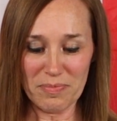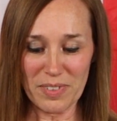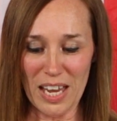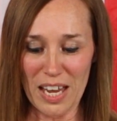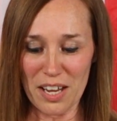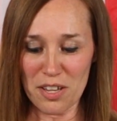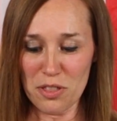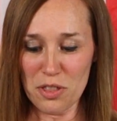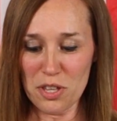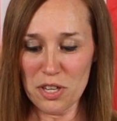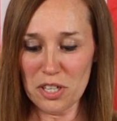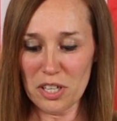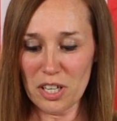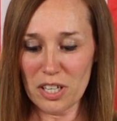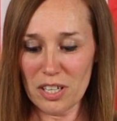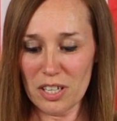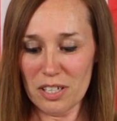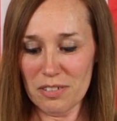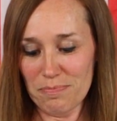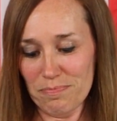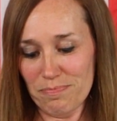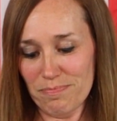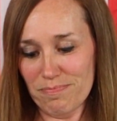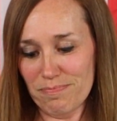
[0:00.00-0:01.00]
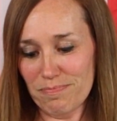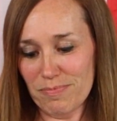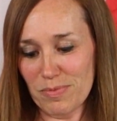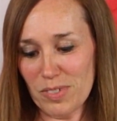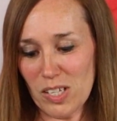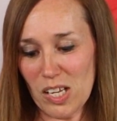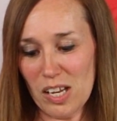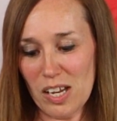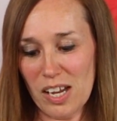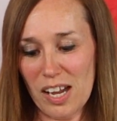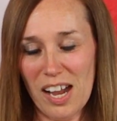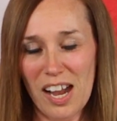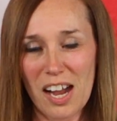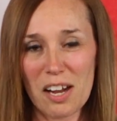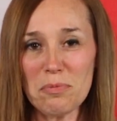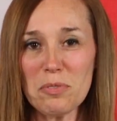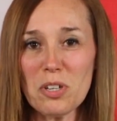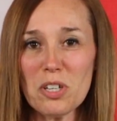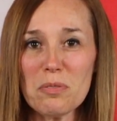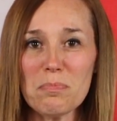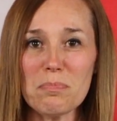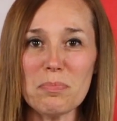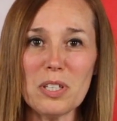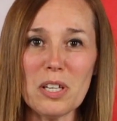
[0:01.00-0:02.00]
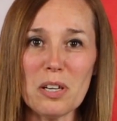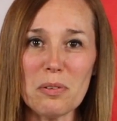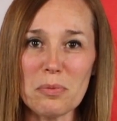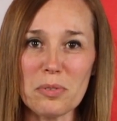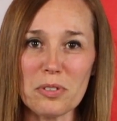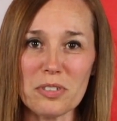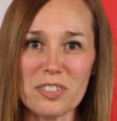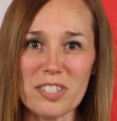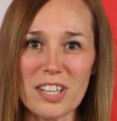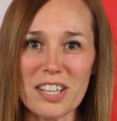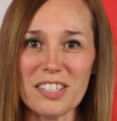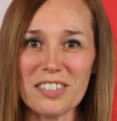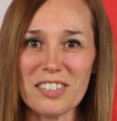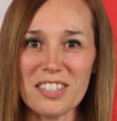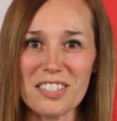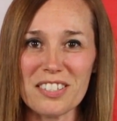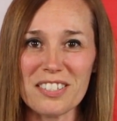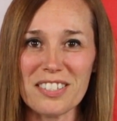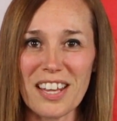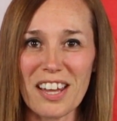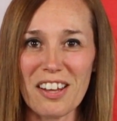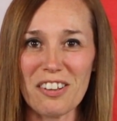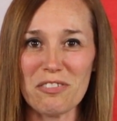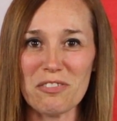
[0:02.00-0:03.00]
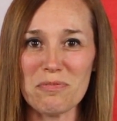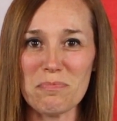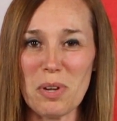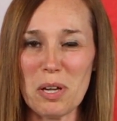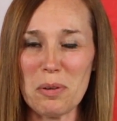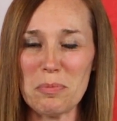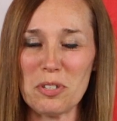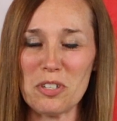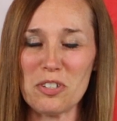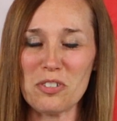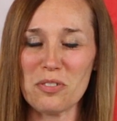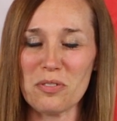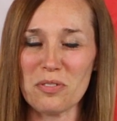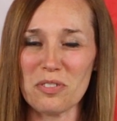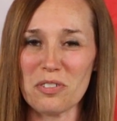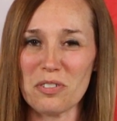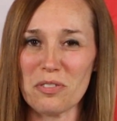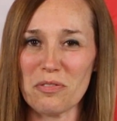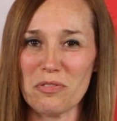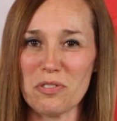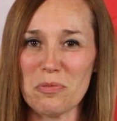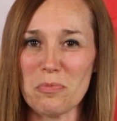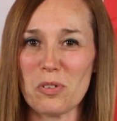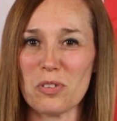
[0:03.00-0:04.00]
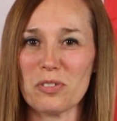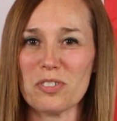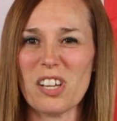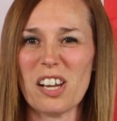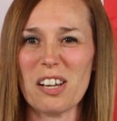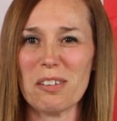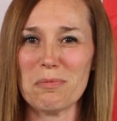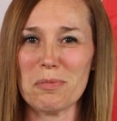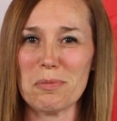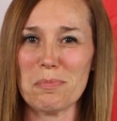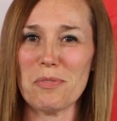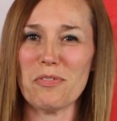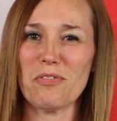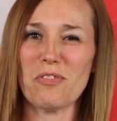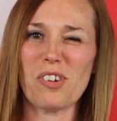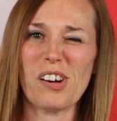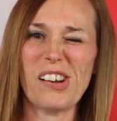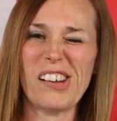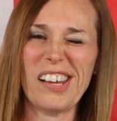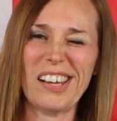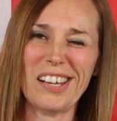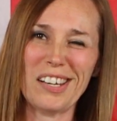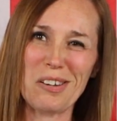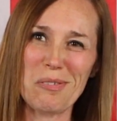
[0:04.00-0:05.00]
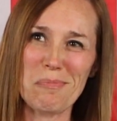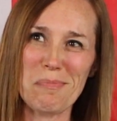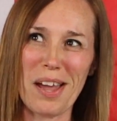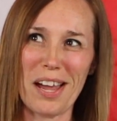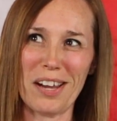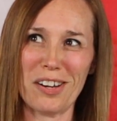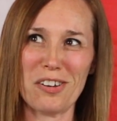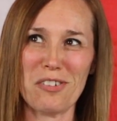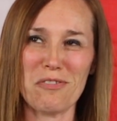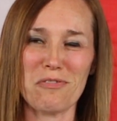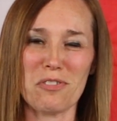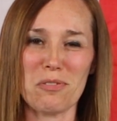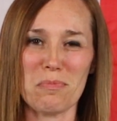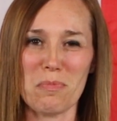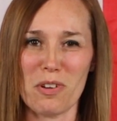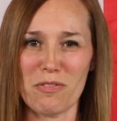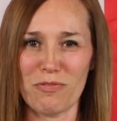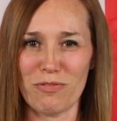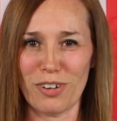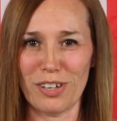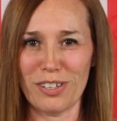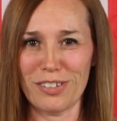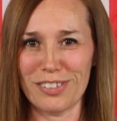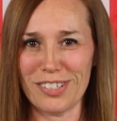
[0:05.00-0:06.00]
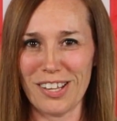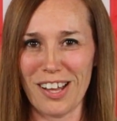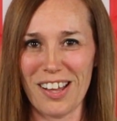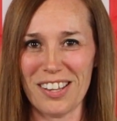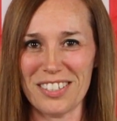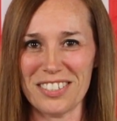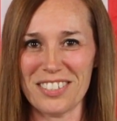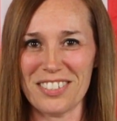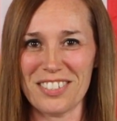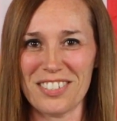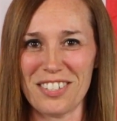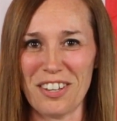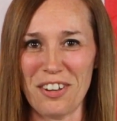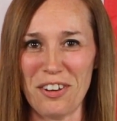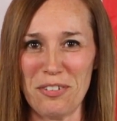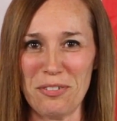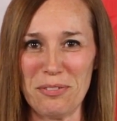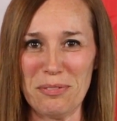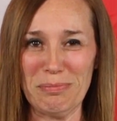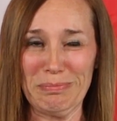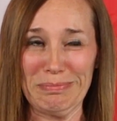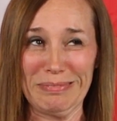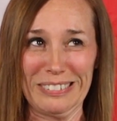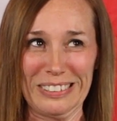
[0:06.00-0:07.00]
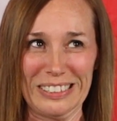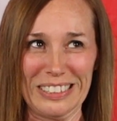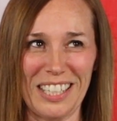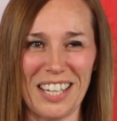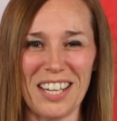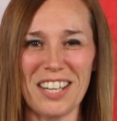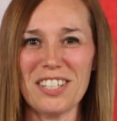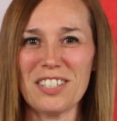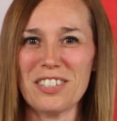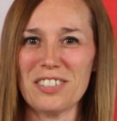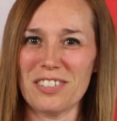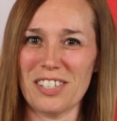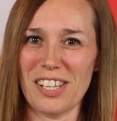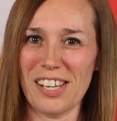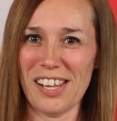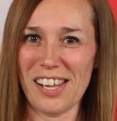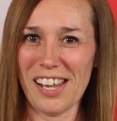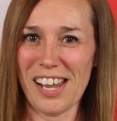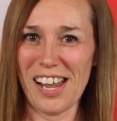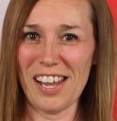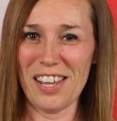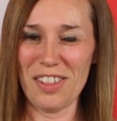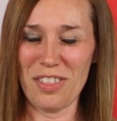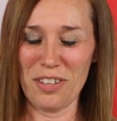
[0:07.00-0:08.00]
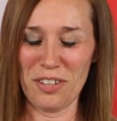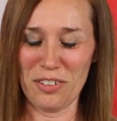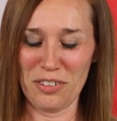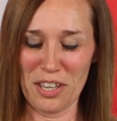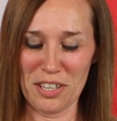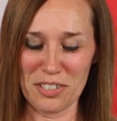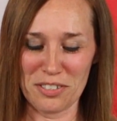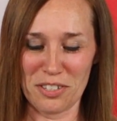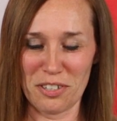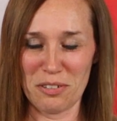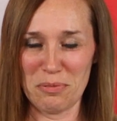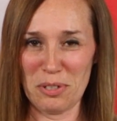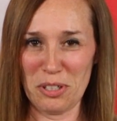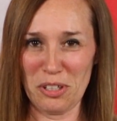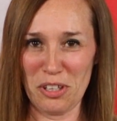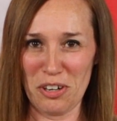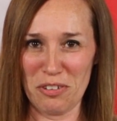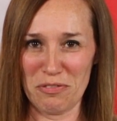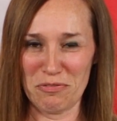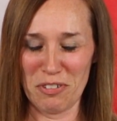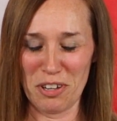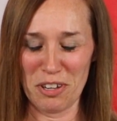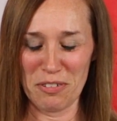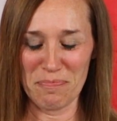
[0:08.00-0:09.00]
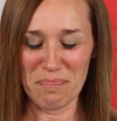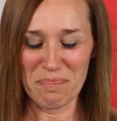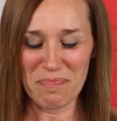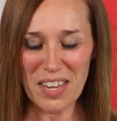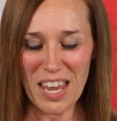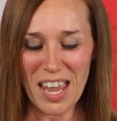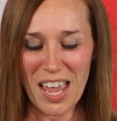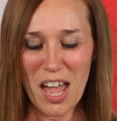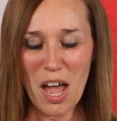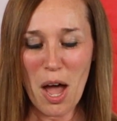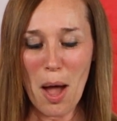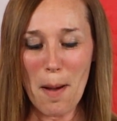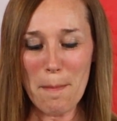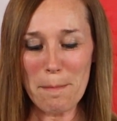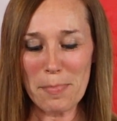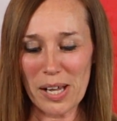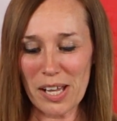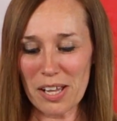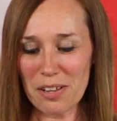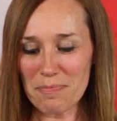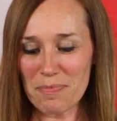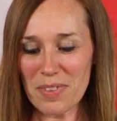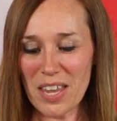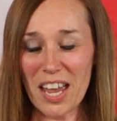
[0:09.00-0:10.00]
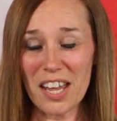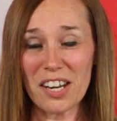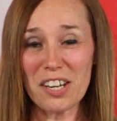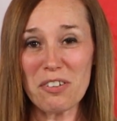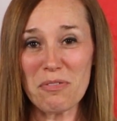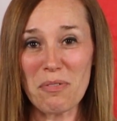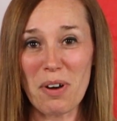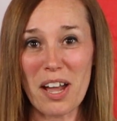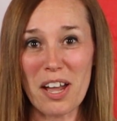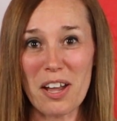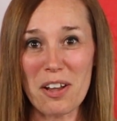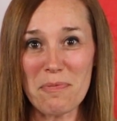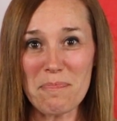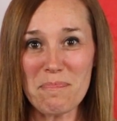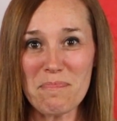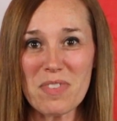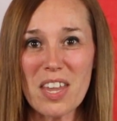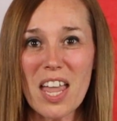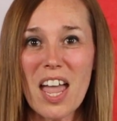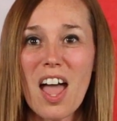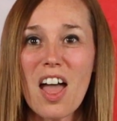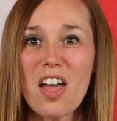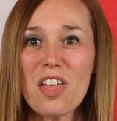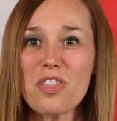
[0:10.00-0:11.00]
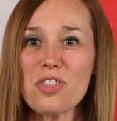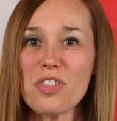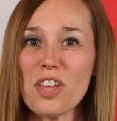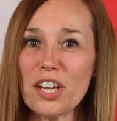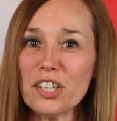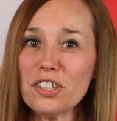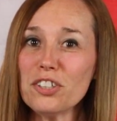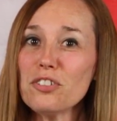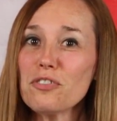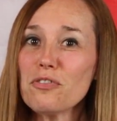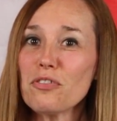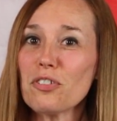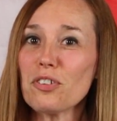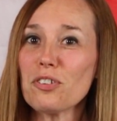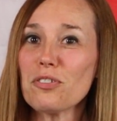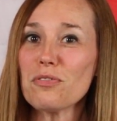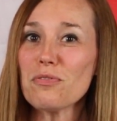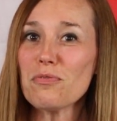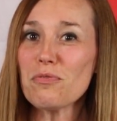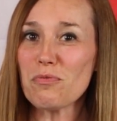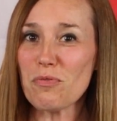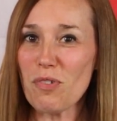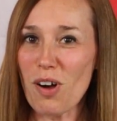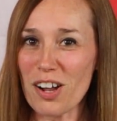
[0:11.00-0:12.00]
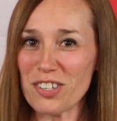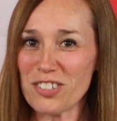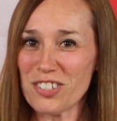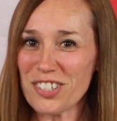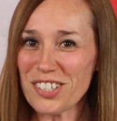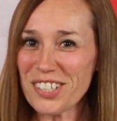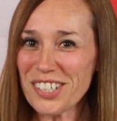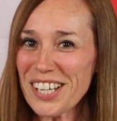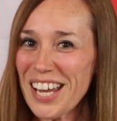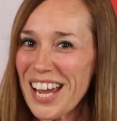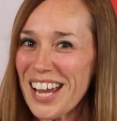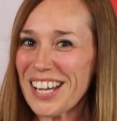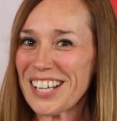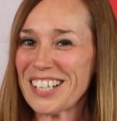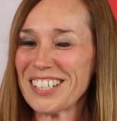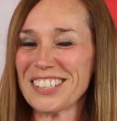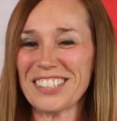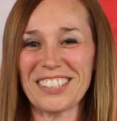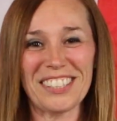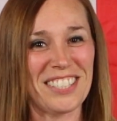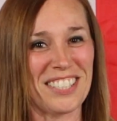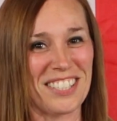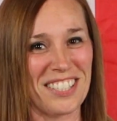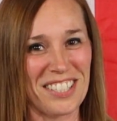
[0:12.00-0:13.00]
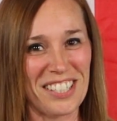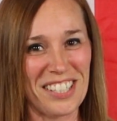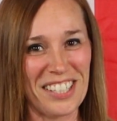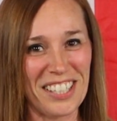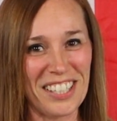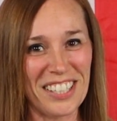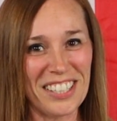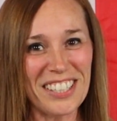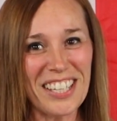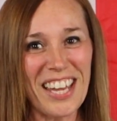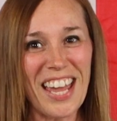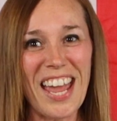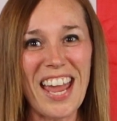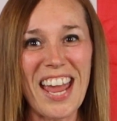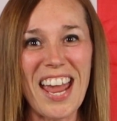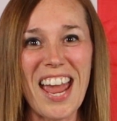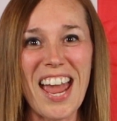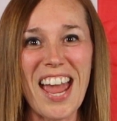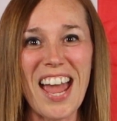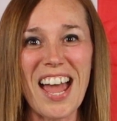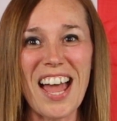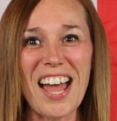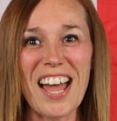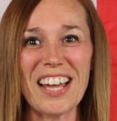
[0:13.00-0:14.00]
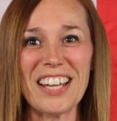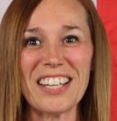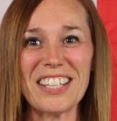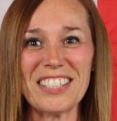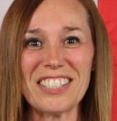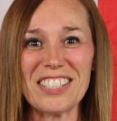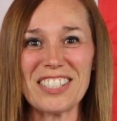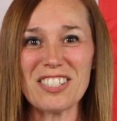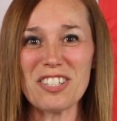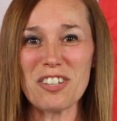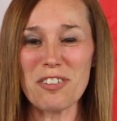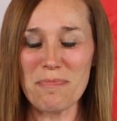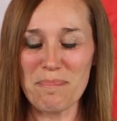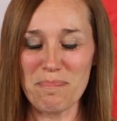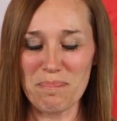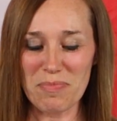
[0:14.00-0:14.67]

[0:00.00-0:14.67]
I think I'm going to be able to take this out and maybe shoot it a few more times before I hand it back over to my friend Don. So I think that's going to be a lot of fun. But anyway, thank you for watching and listening, and